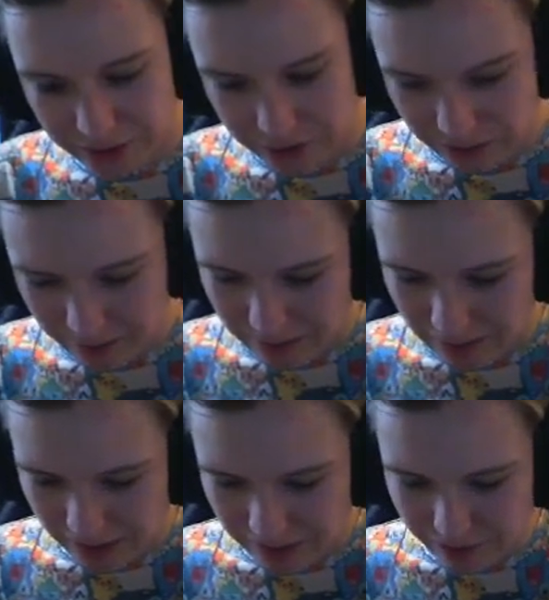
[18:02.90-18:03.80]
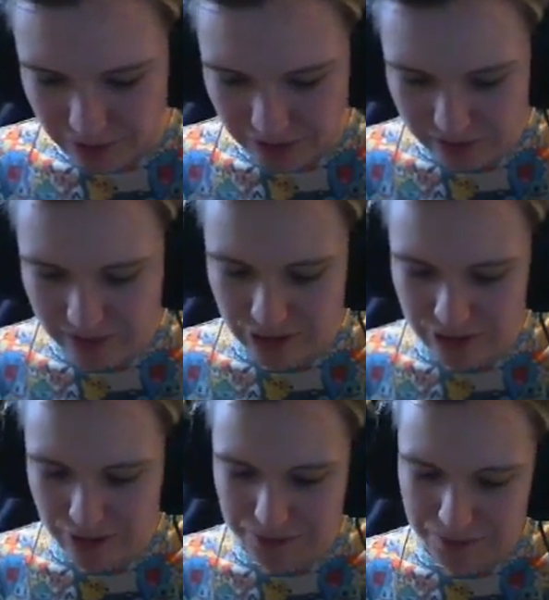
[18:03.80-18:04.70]
is to be believed.
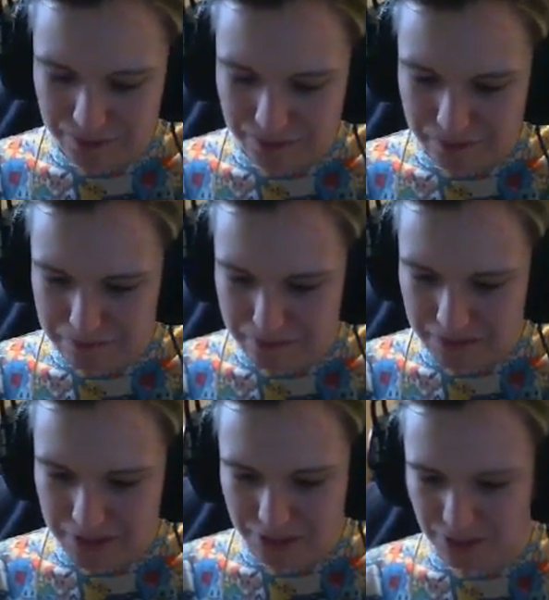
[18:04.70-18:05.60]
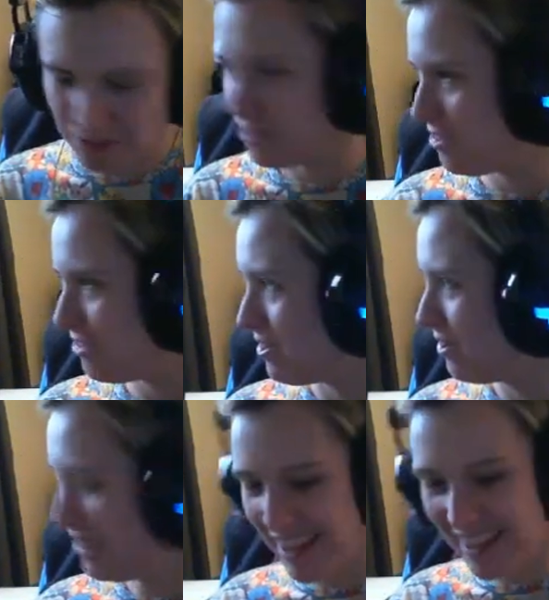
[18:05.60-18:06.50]
It's not a
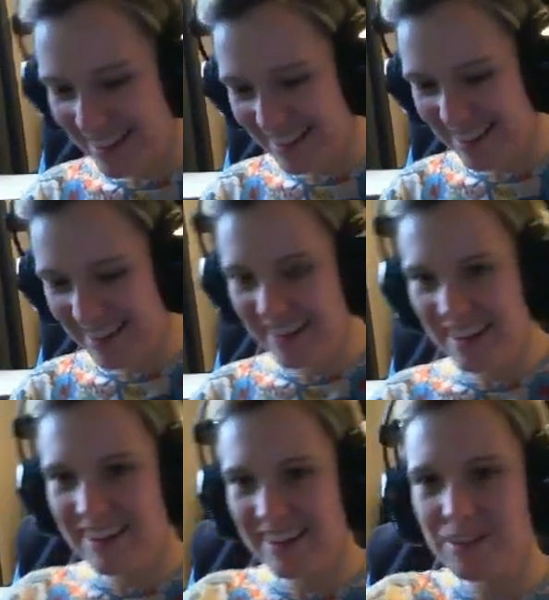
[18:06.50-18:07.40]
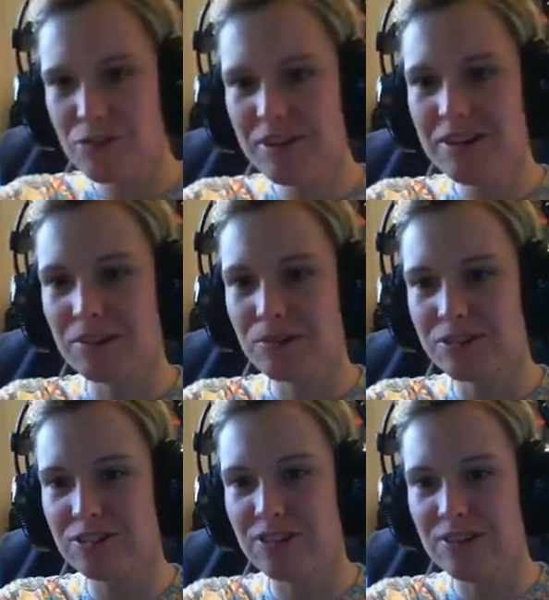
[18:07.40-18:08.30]
stone. Trainer called
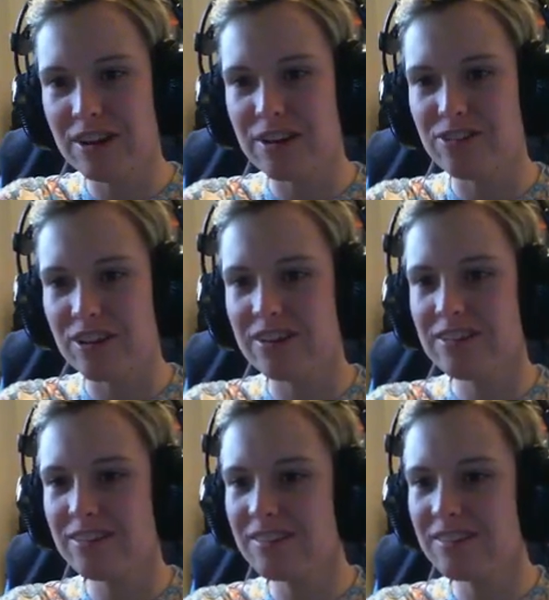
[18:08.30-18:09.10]
Stone Energy. It's not.